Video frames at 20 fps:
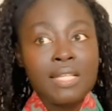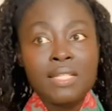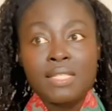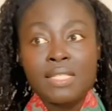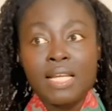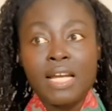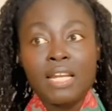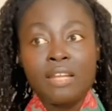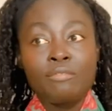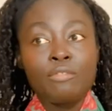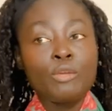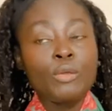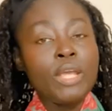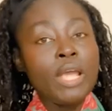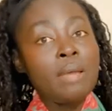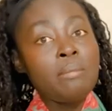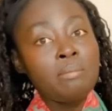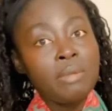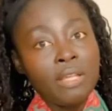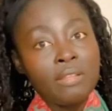said, if you
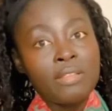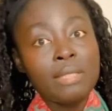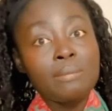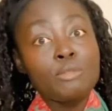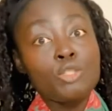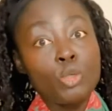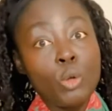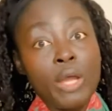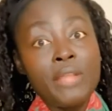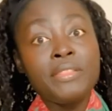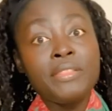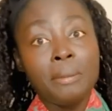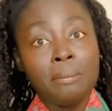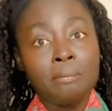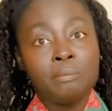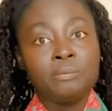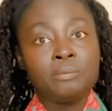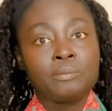can't beat them, join them.